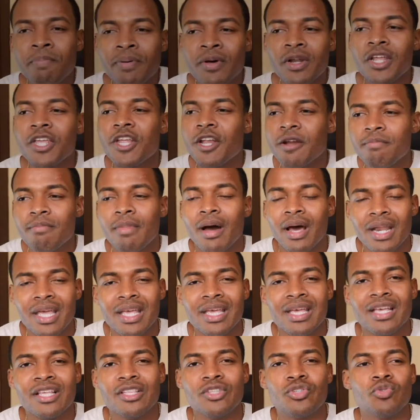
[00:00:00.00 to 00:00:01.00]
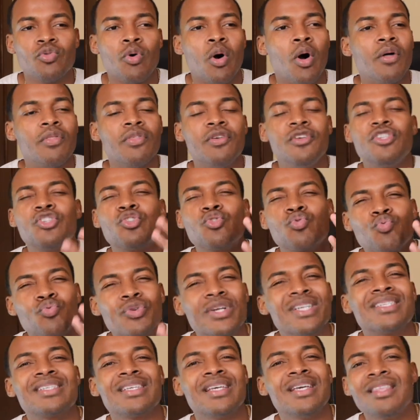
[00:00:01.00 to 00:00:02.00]
putting your money into all these
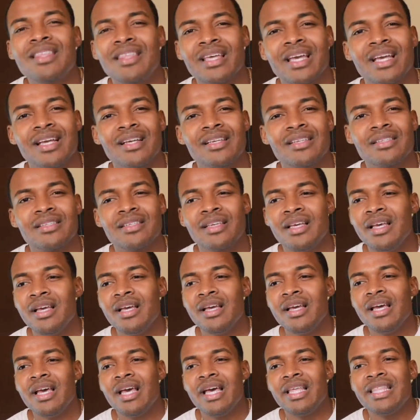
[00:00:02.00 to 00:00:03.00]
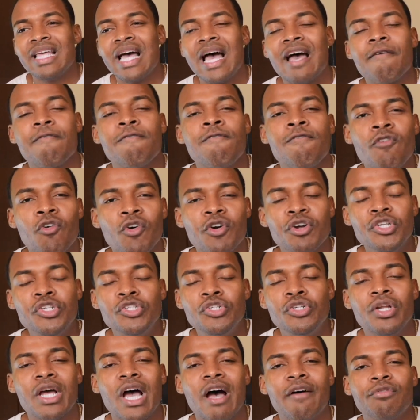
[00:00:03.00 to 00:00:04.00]
risky things that
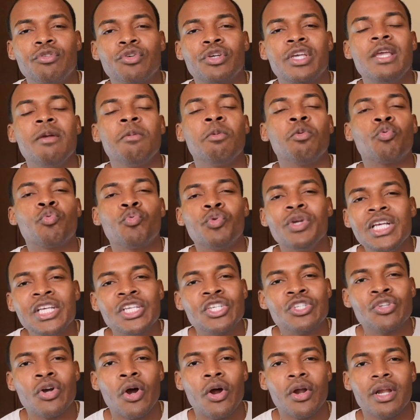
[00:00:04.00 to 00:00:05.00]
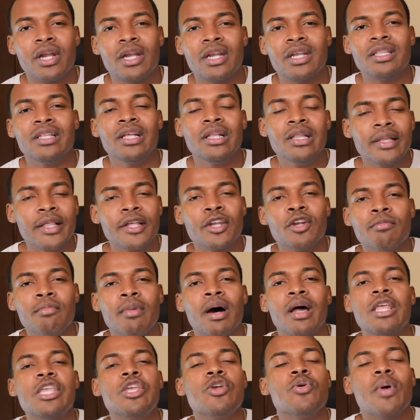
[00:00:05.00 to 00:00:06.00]
force you to have to keep restarting the little
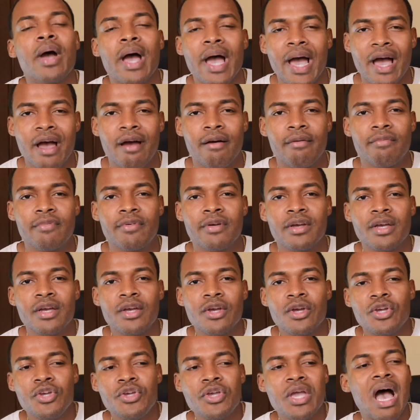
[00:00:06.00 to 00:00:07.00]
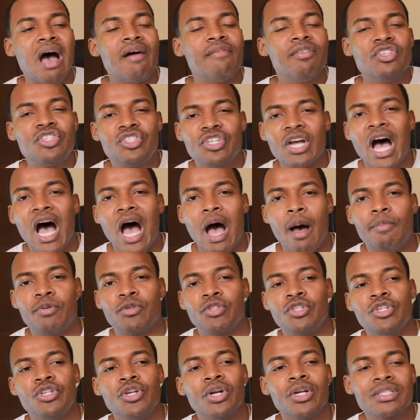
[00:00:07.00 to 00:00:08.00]
money you have. You have a job,
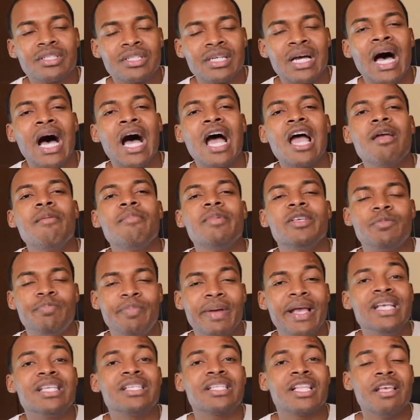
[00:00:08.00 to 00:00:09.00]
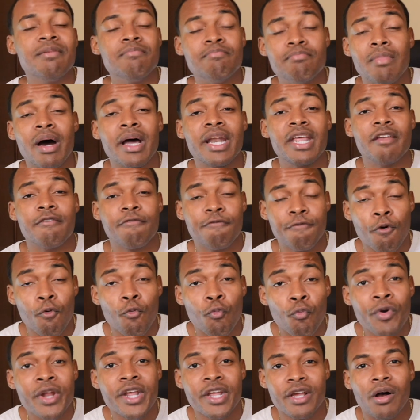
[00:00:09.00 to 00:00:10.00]
so your time is basically money for
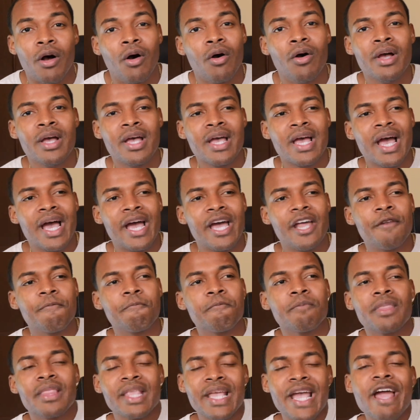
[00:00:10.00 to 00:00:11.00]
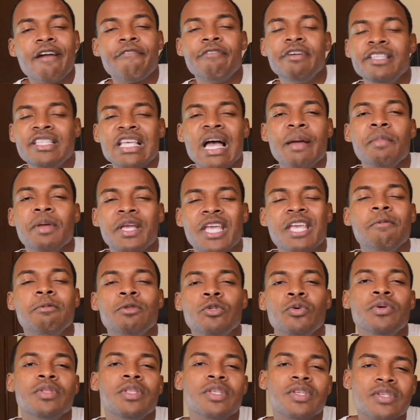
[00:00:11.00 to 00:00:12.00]
real. And every time you keep
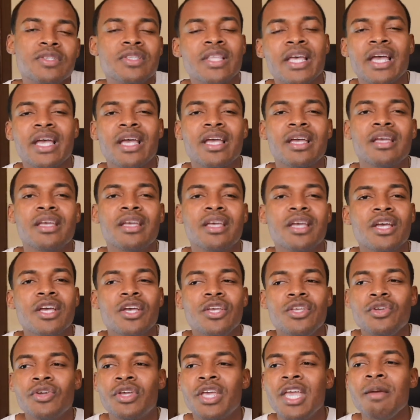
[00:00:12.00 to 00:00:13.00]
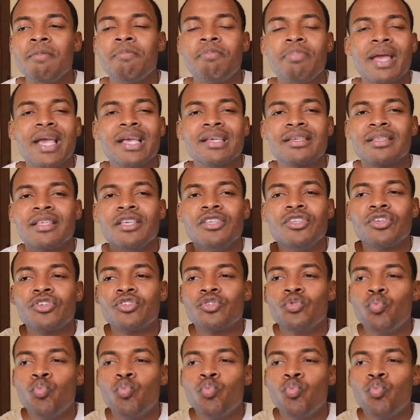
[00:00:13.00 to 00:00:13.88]
doing this thing, you keep basically just